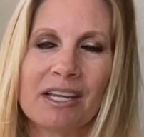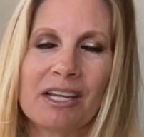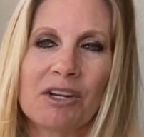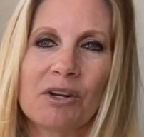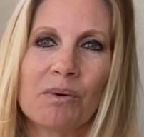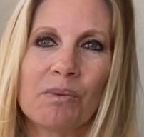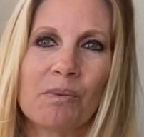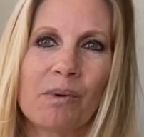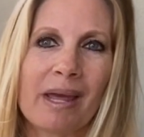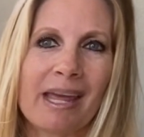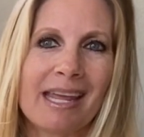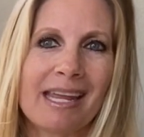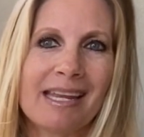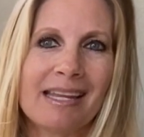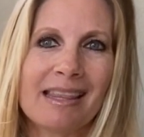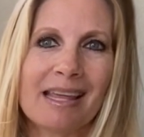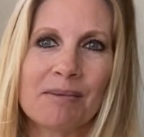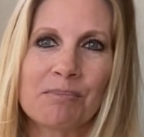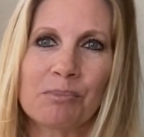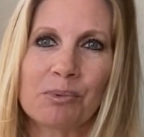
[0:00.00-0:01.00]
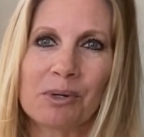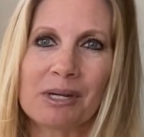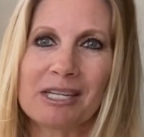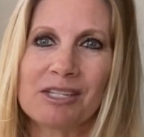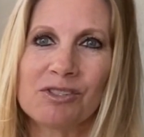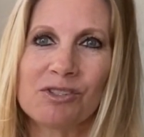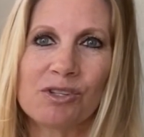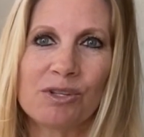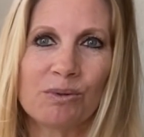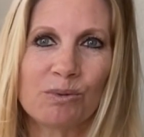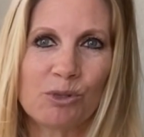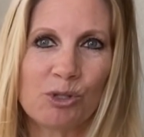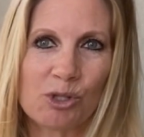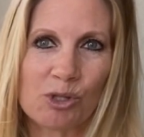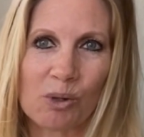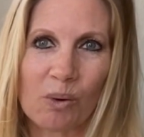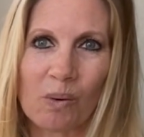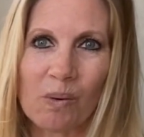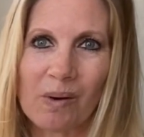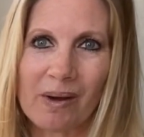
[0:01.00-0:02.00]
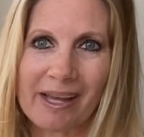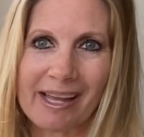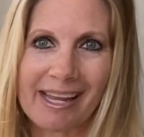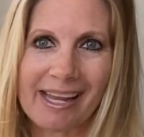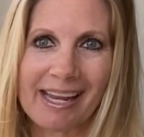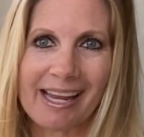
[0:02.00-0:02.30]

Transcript: in a way that brings you joy.